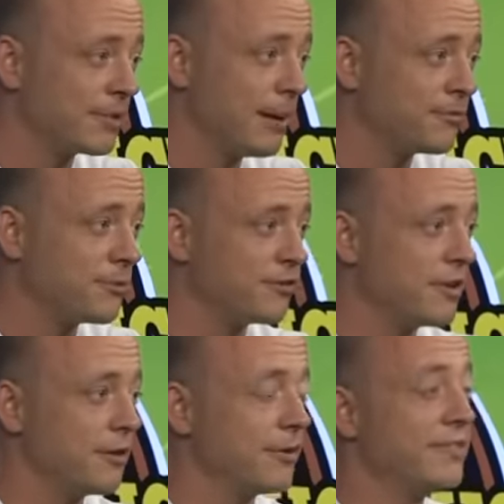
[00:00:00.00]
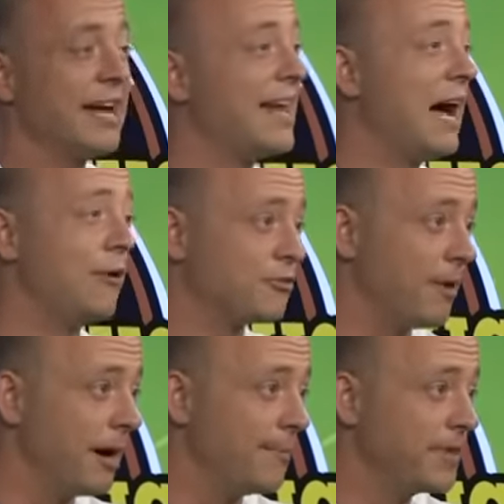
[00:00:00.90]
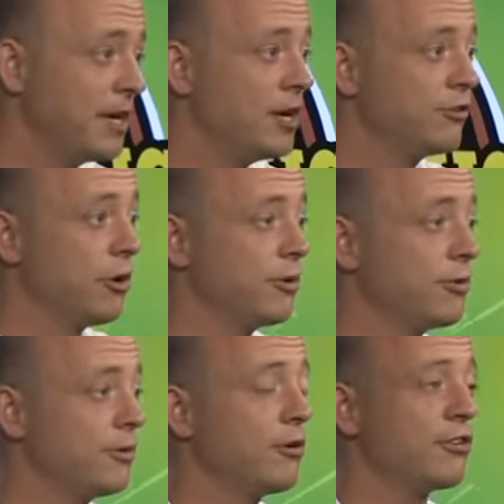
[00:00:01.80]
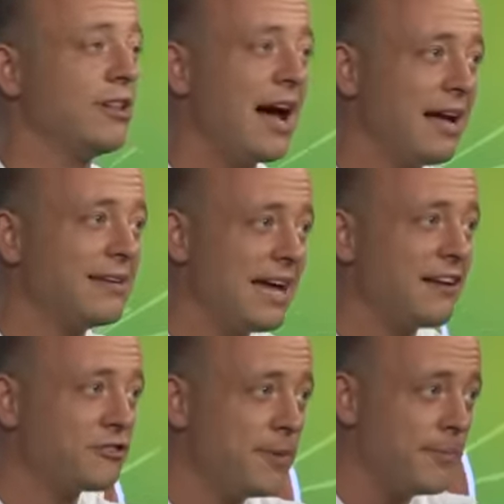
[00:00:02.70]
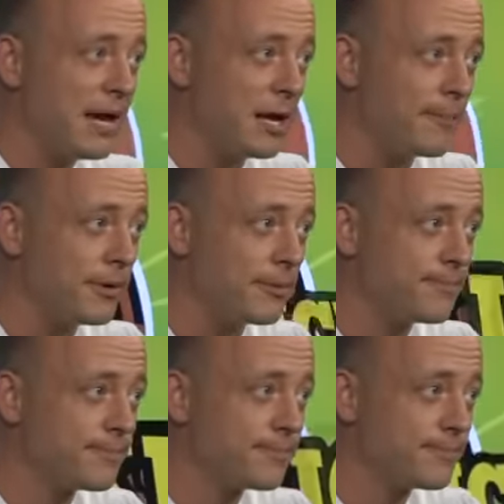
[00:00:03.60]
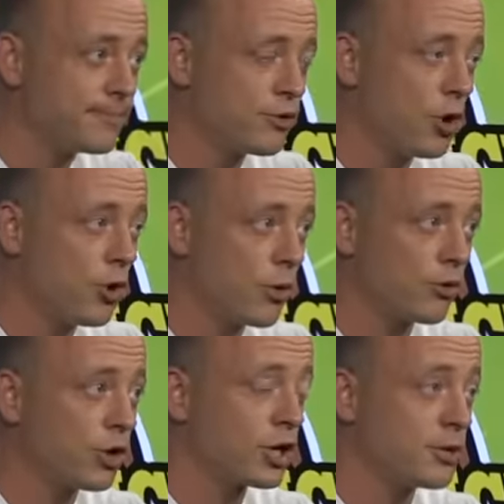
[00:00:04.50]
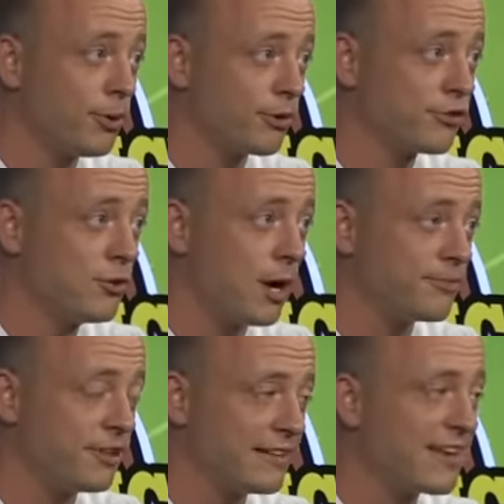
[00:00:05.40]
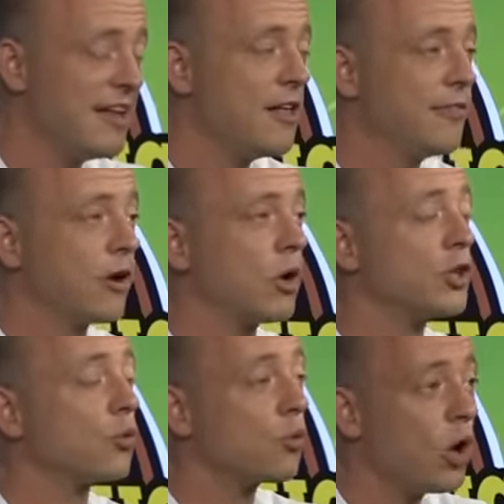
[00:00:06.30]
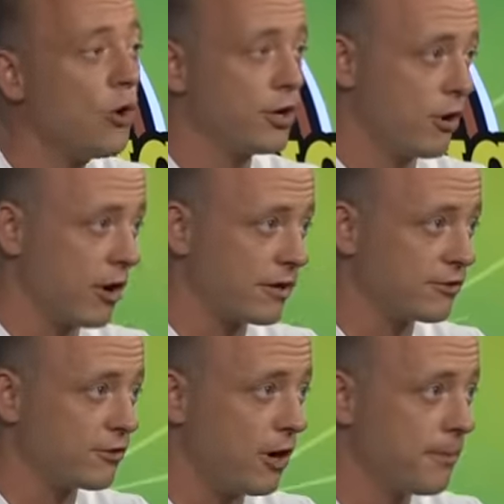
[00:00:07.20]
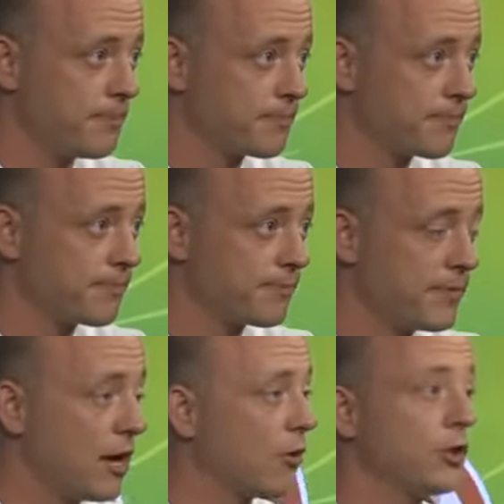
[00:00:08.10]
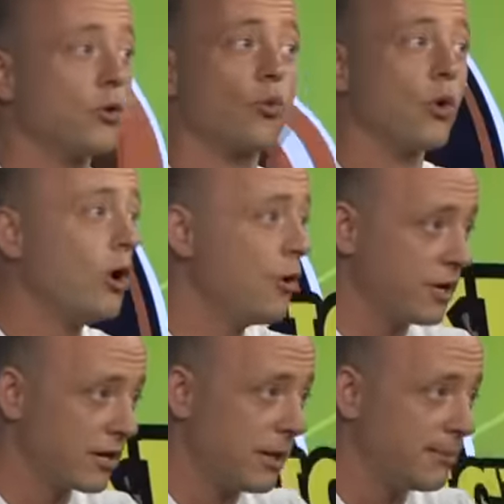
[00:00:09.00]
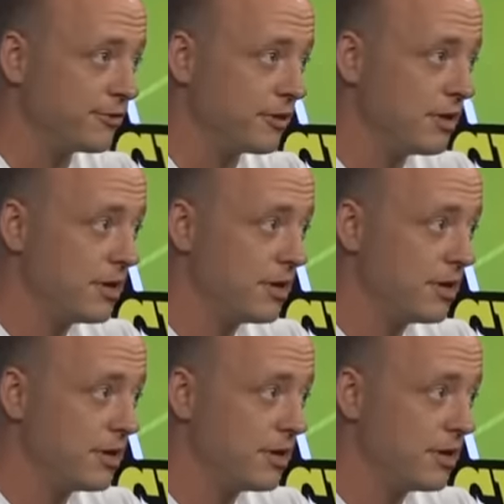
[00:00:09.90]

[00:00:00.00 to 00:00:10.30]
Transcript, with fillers: Clemson was the other one. They got housed by them. So there is a lot that has to be made up here. So we're looking to pull two upsets. They're on the road at Arkansas. They are on the road at Clemson.